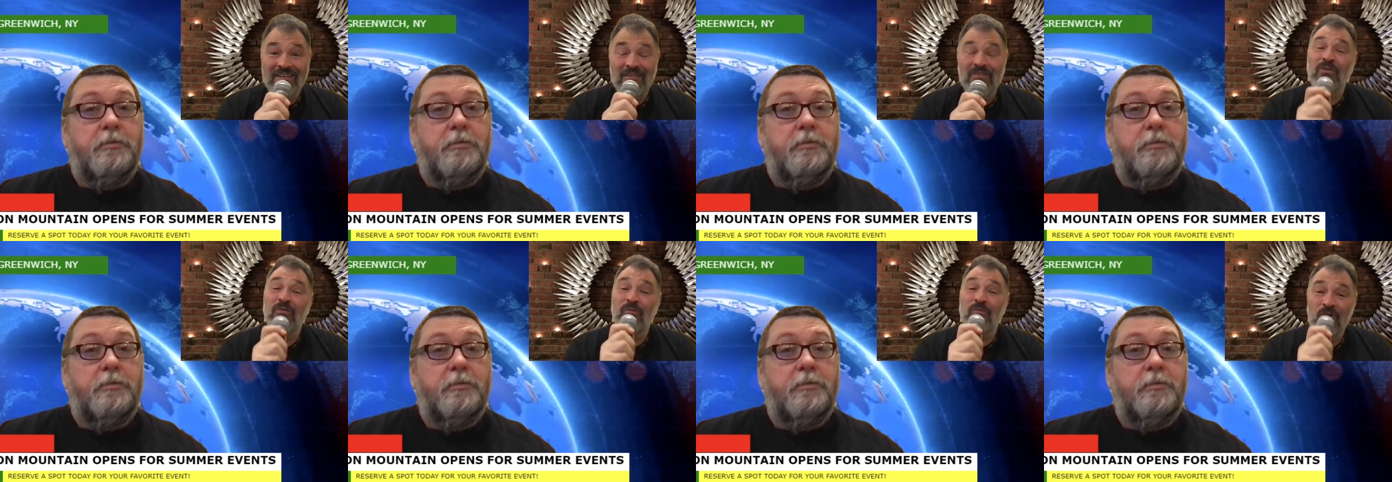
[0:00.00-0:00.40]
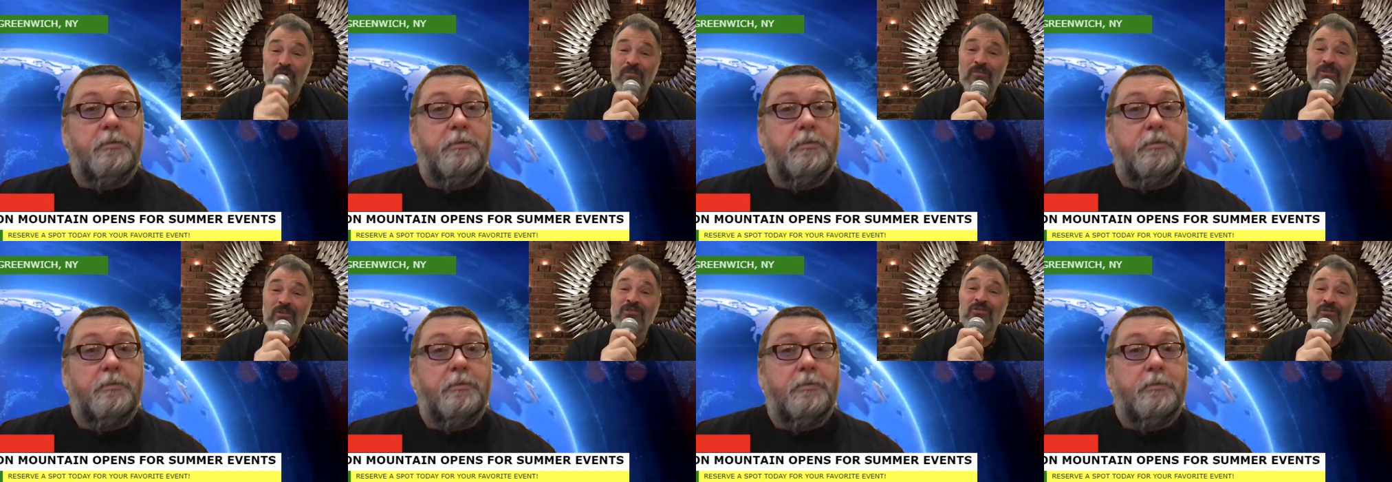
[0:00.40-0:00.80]
Speaker 1: the
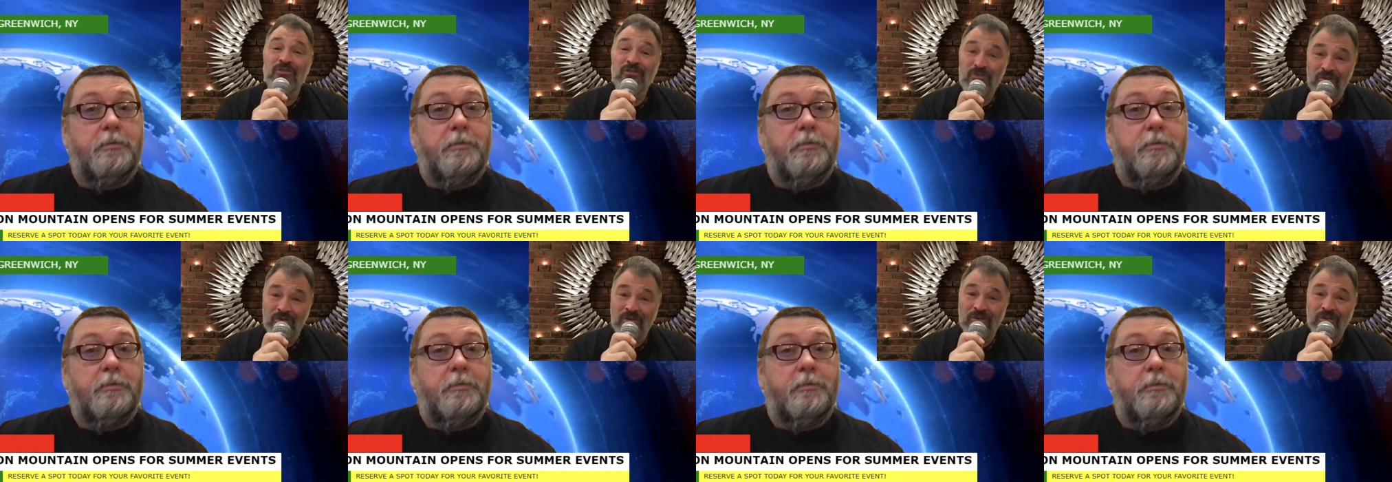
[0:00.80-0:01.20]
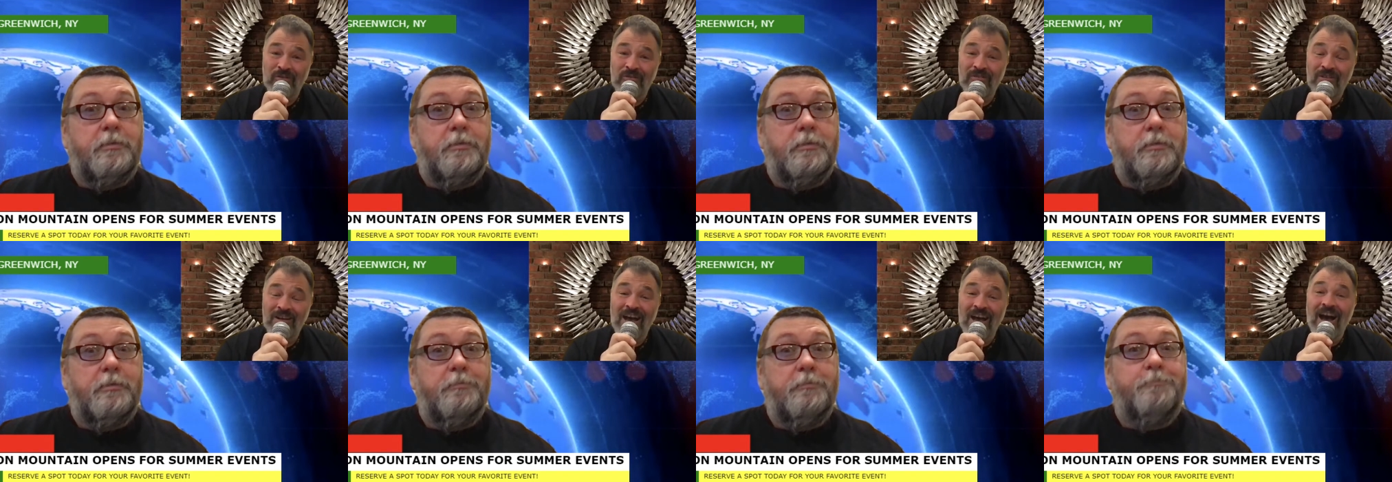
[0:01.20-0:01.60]
rumors are
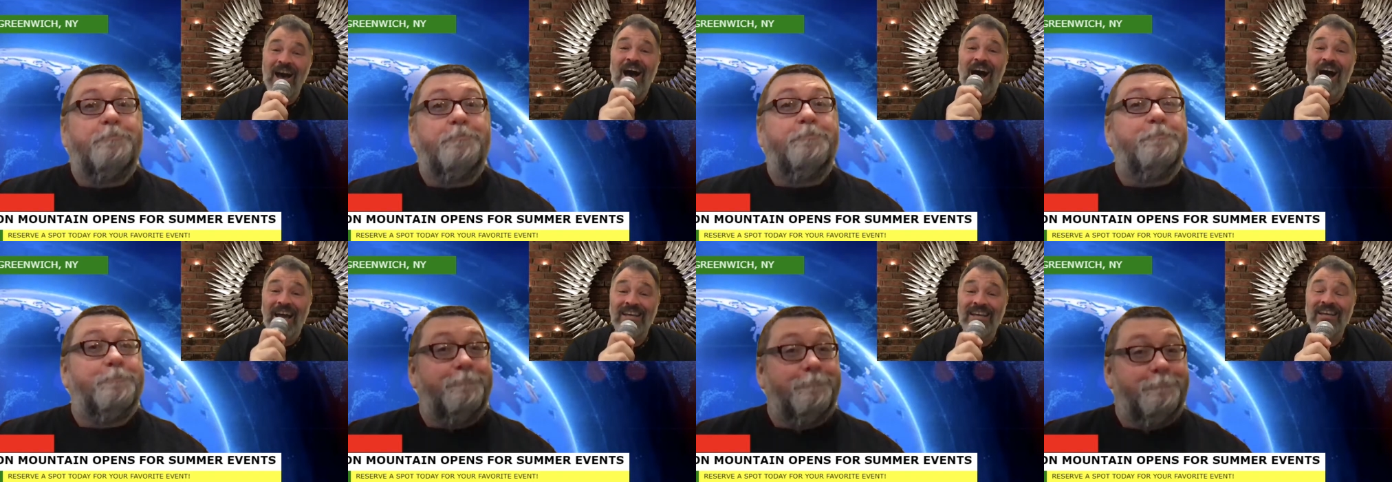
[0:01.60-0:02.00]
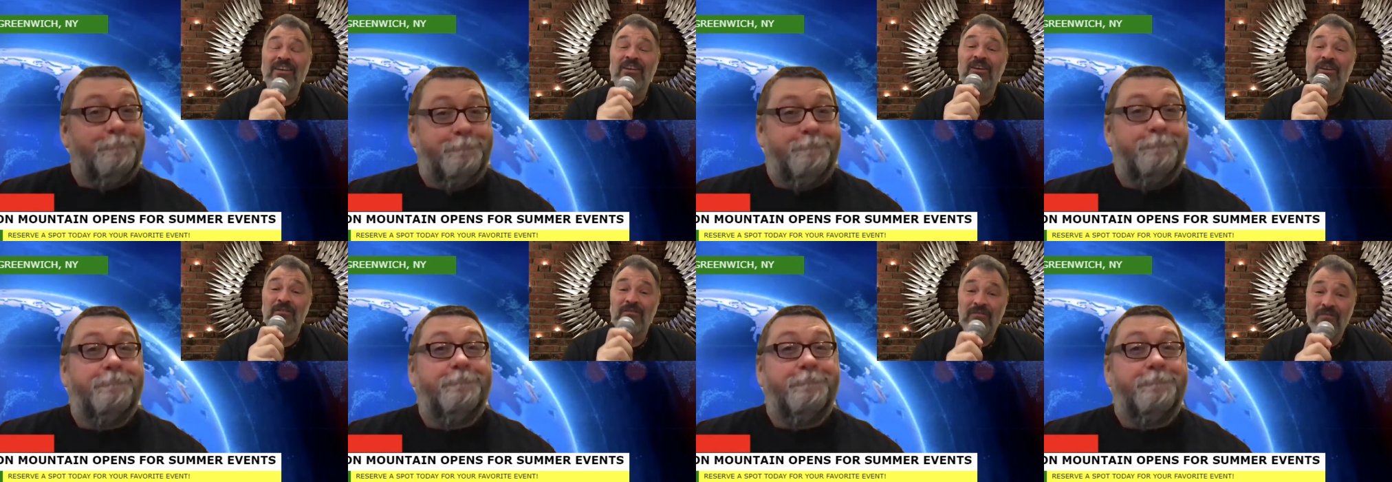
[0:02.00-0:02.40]
true. I can
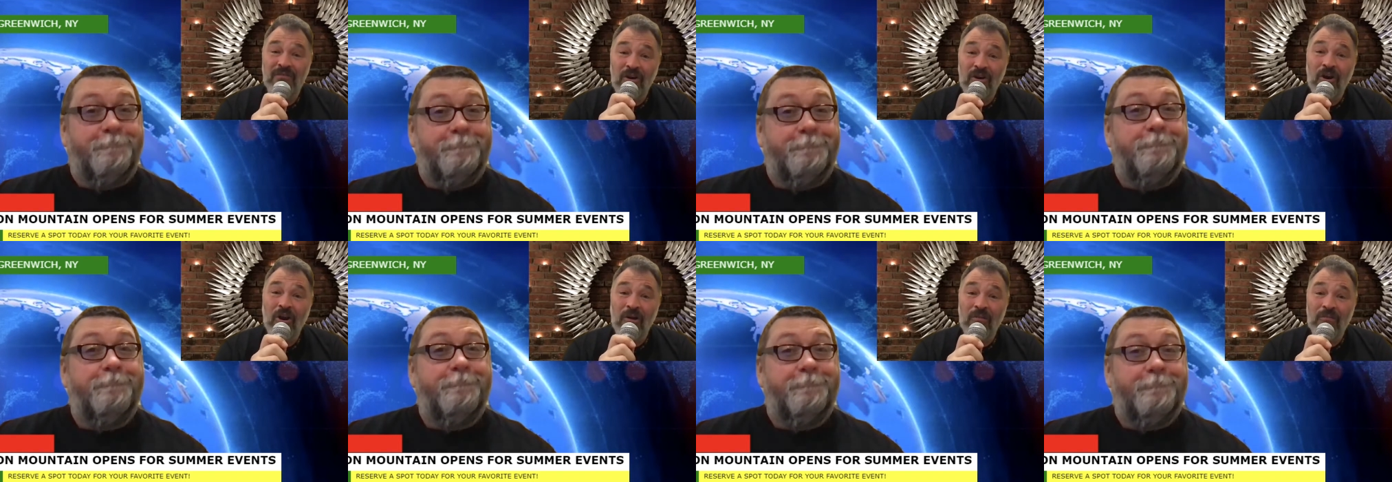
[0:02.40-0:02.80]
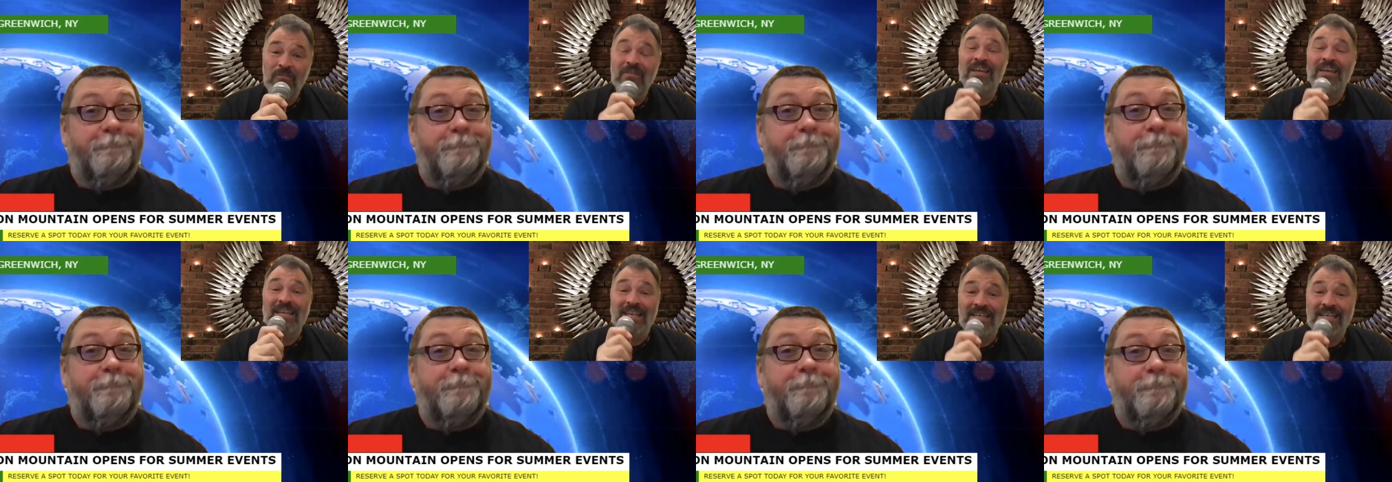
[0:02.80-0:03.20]
confirm
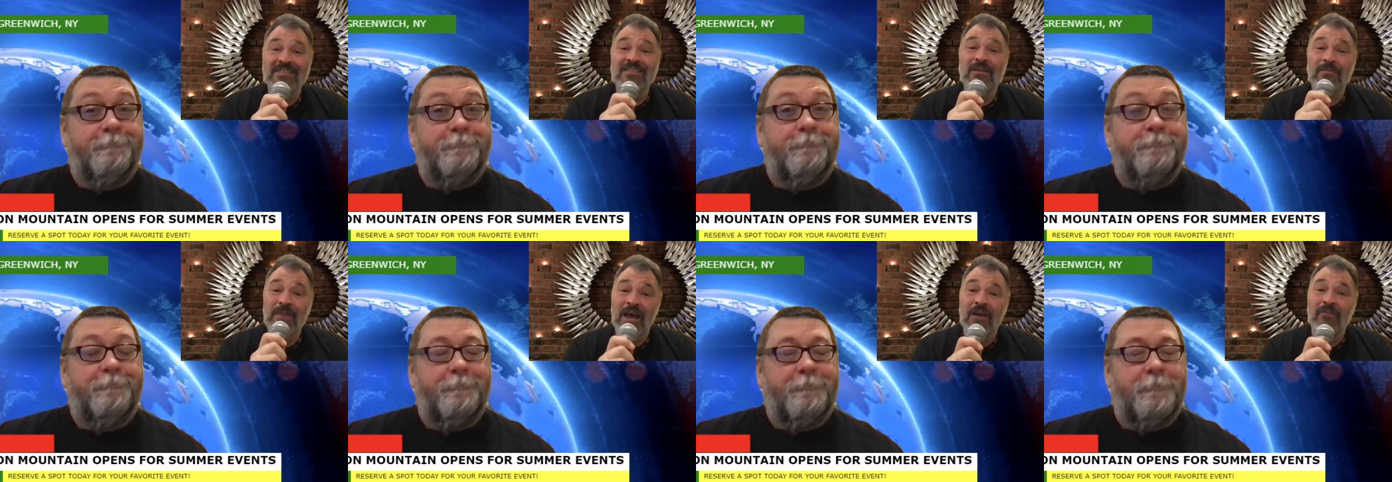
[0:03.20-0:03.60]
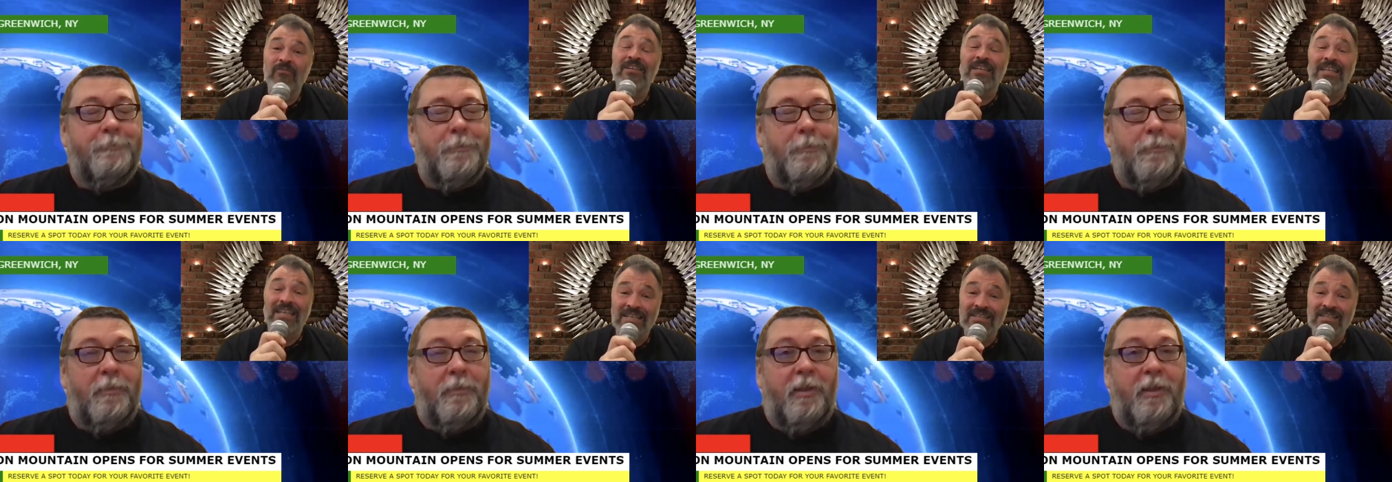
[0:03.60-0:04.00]
that Easton
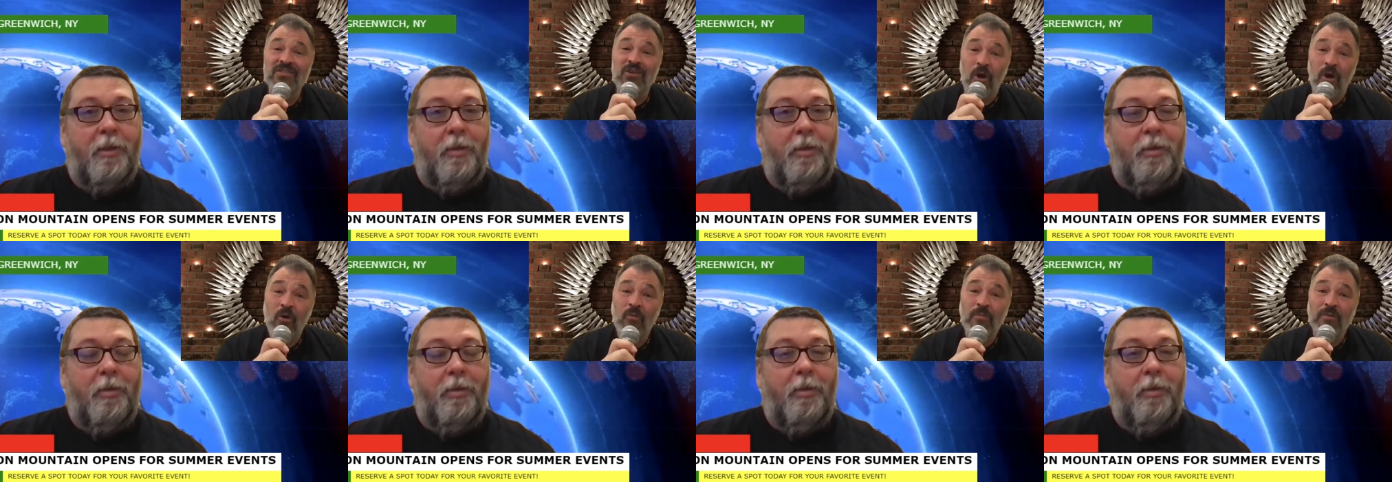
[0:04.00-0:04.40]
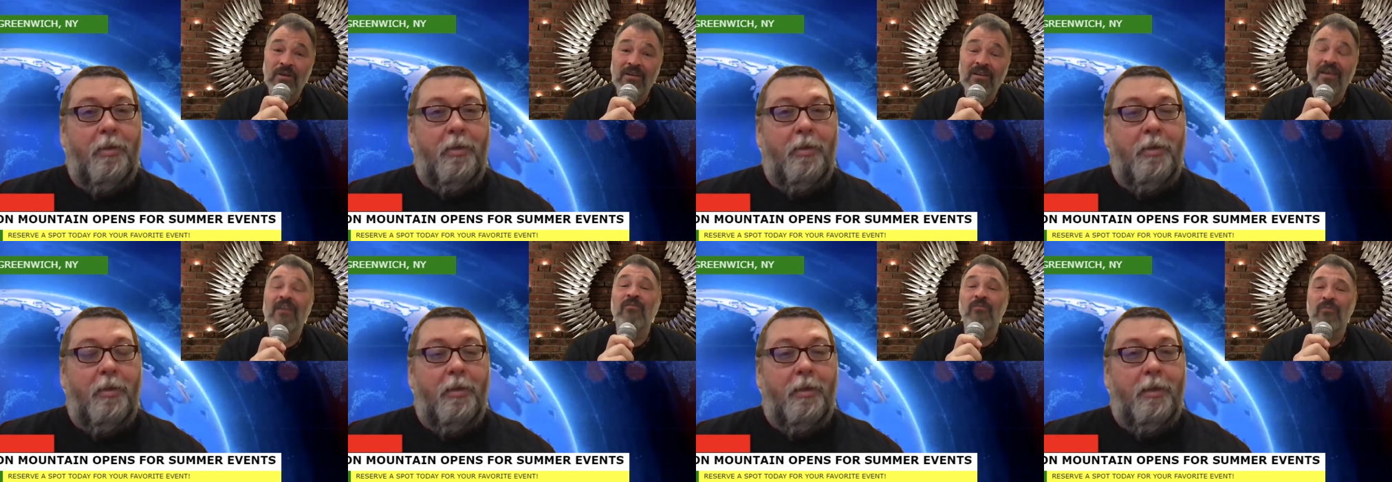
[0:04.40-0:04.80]
Mountain is
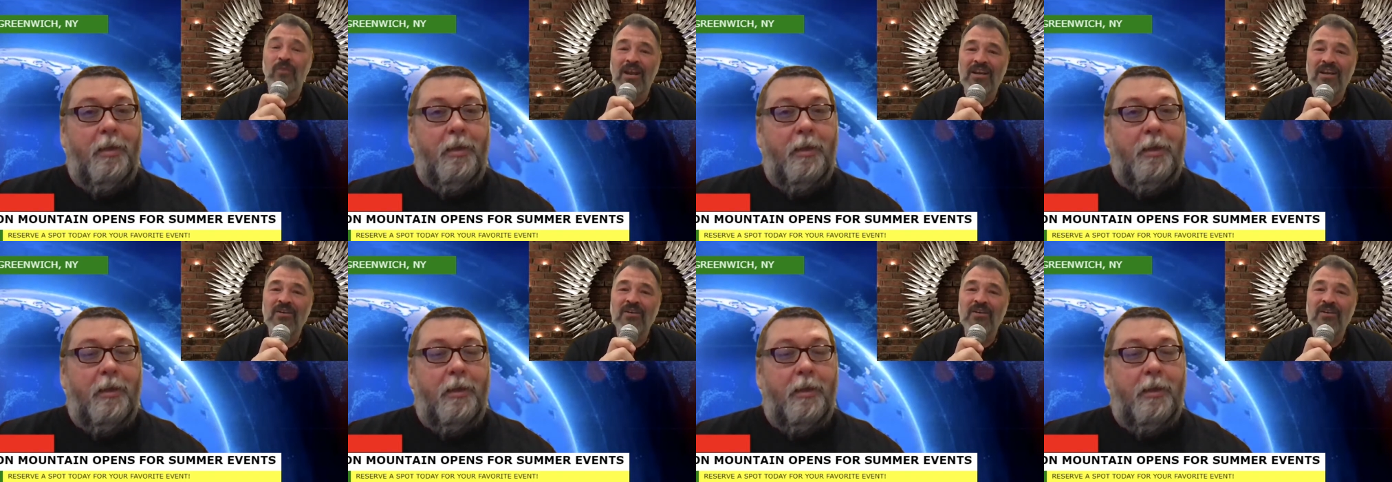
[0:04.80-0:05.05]
open and ready